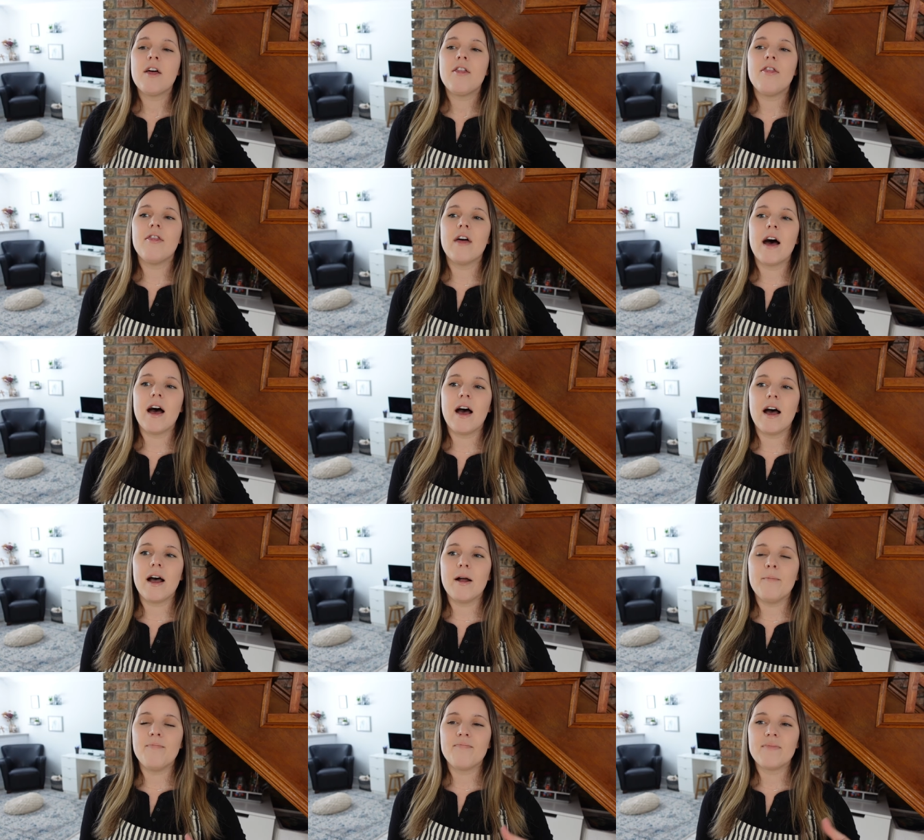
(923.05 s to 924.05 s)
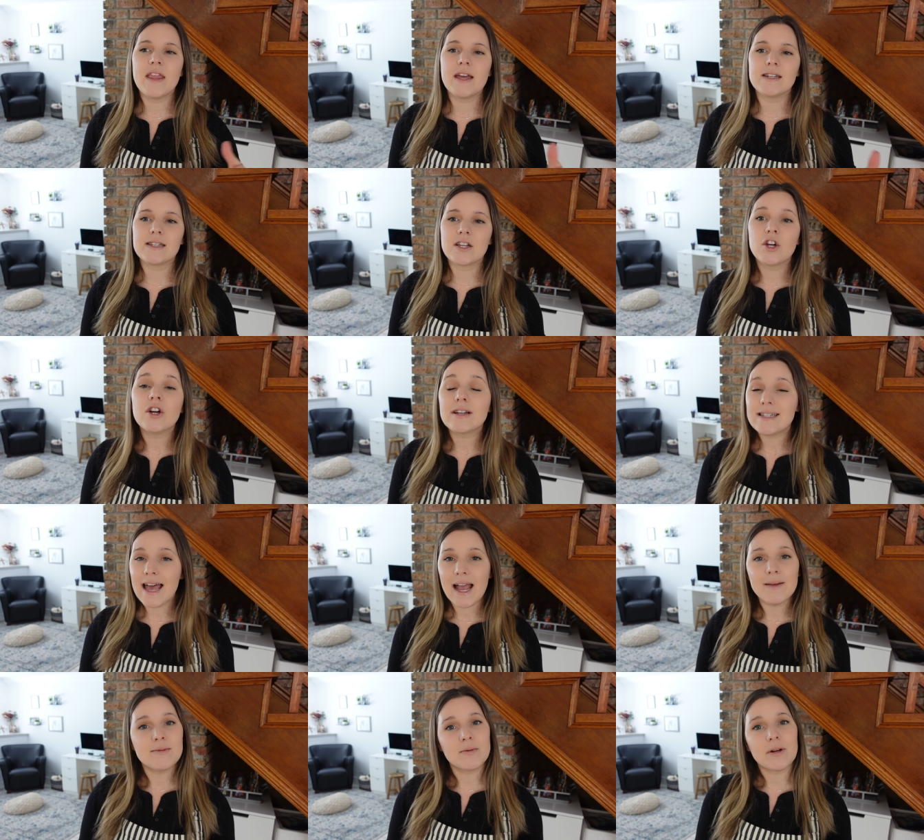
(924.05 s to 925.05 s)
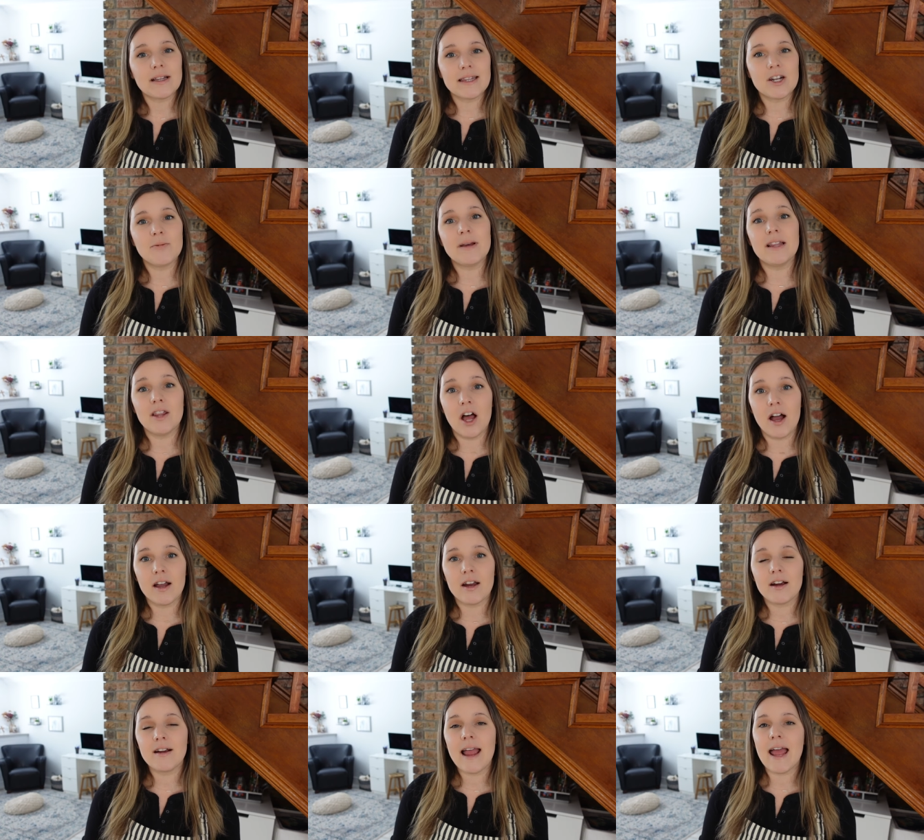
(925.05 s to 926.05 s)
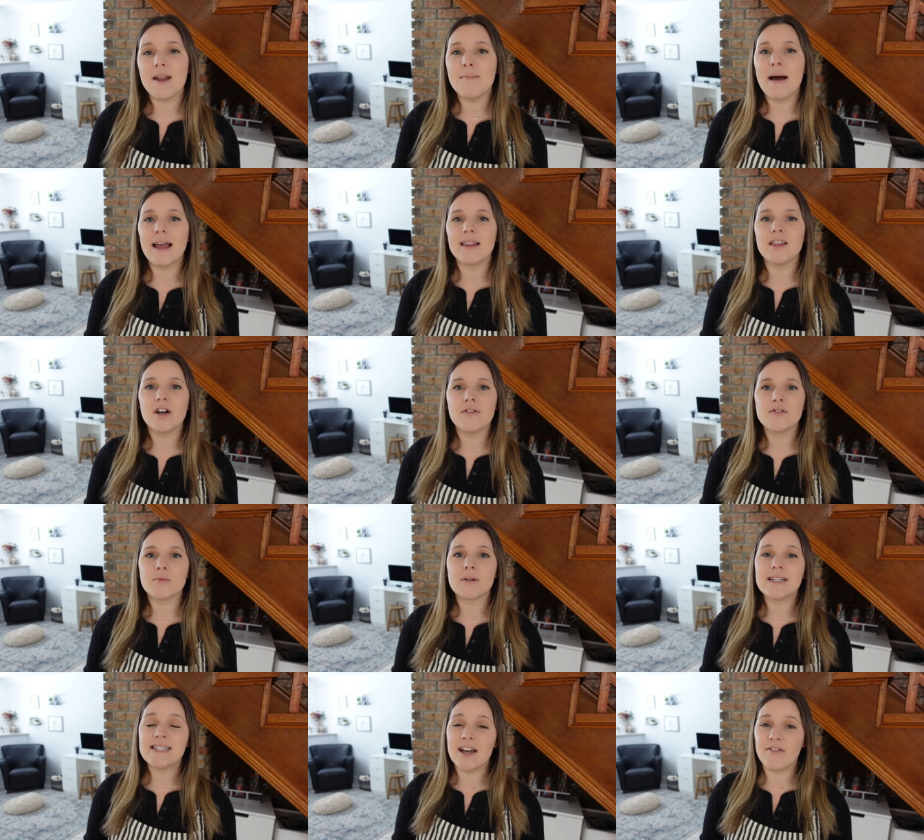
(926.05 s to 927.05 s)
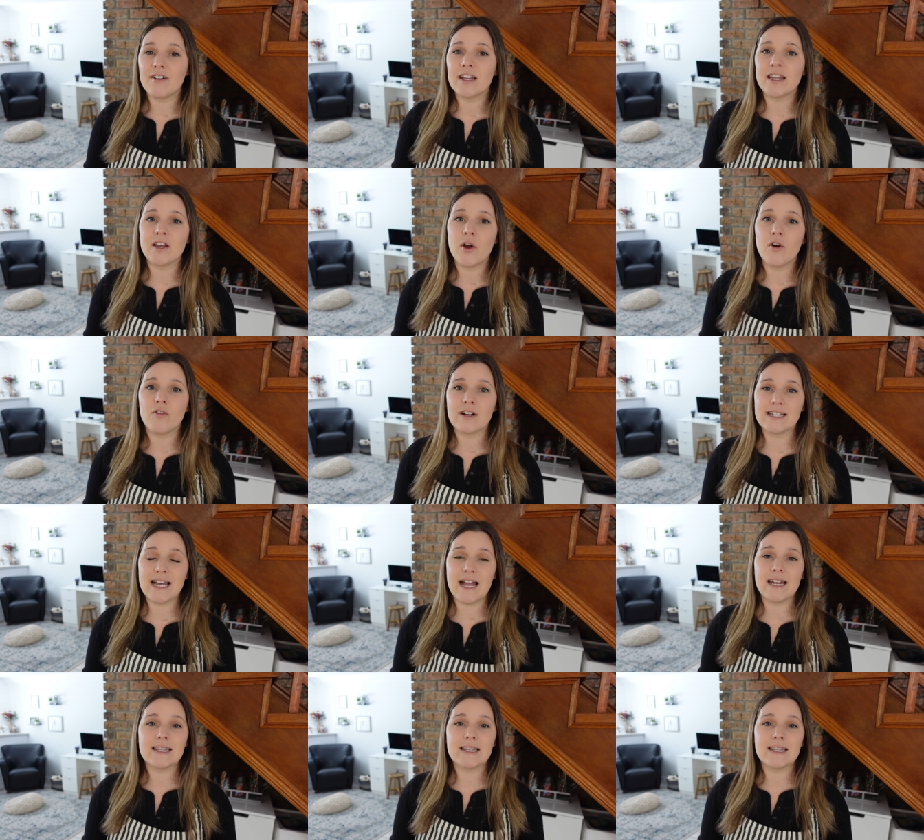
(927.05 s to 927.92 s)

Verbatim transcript: the, the cook times were a little bit longer and my loaves were definitely overdone,